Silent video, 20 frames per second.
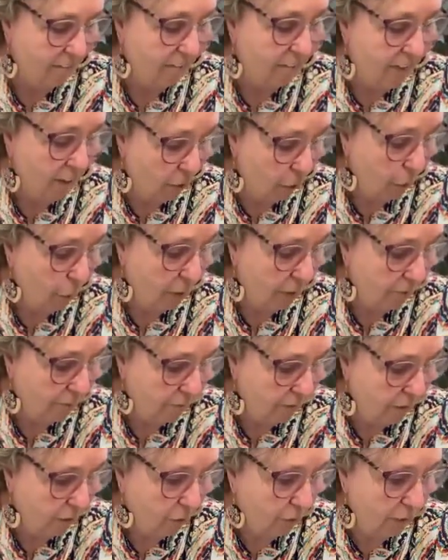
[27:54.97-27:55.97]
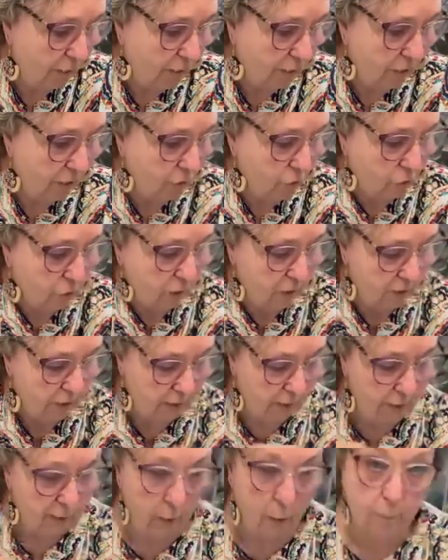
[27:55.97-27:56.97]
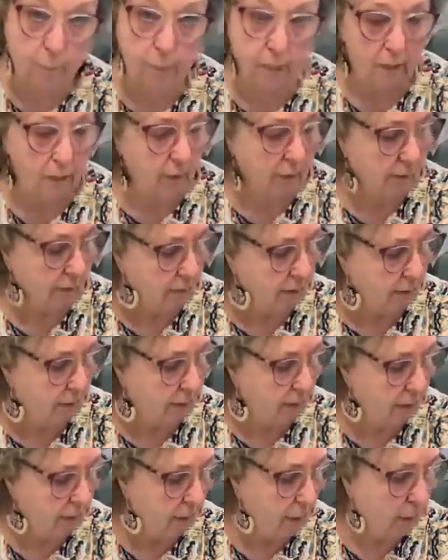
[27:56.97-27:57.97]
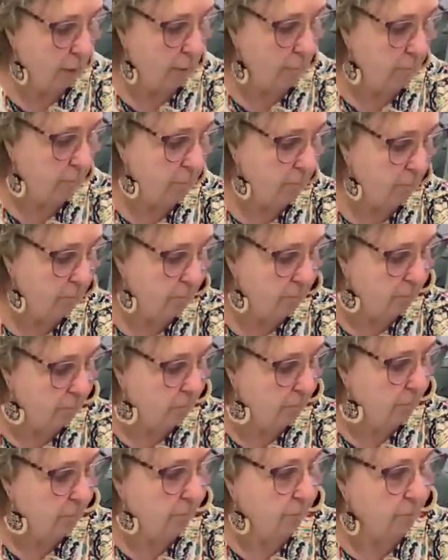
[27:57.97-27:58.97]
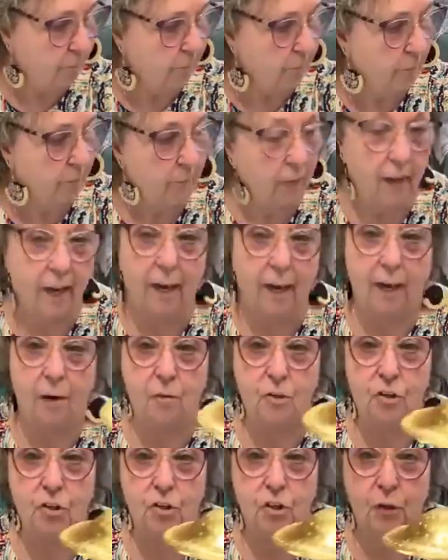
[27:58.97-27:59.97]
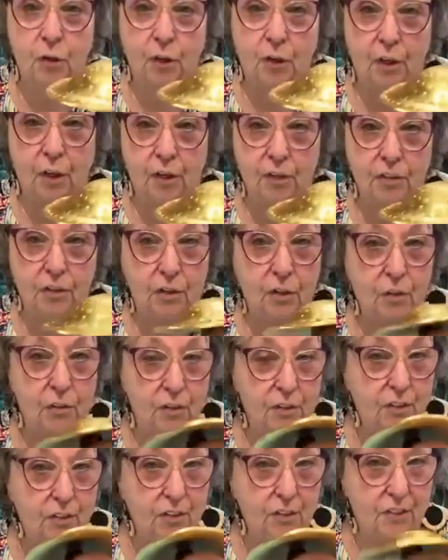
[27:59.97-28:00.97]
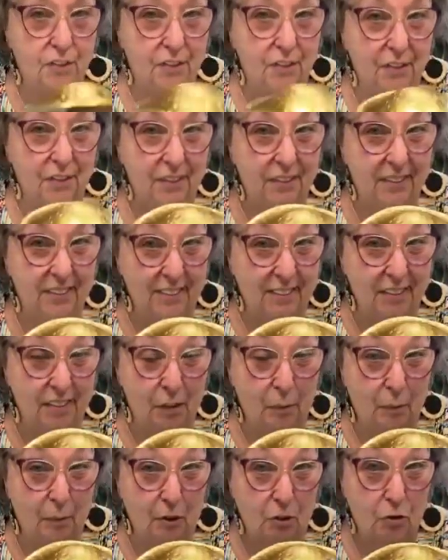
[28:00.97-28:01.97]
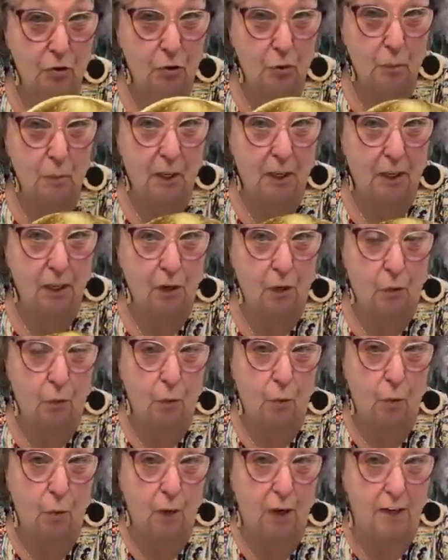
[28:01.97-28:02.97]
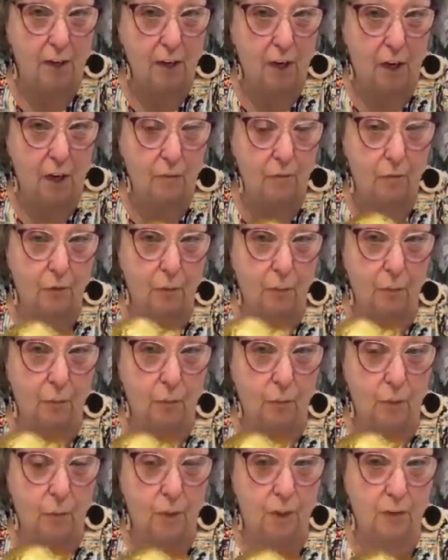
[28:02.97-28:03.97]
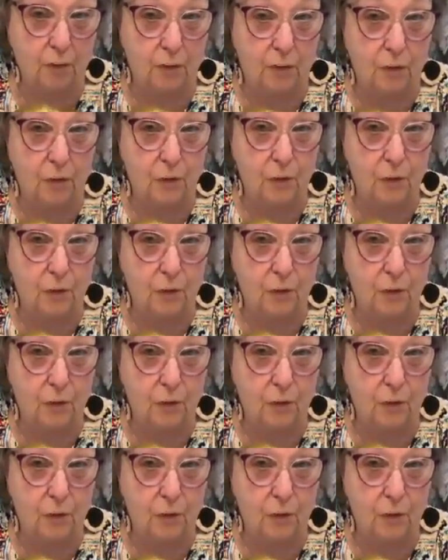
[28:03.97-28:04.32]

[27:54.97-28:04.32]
very, very interesting and appealing. And I was showing also, this is the mushroom I got on Whatnot from one of the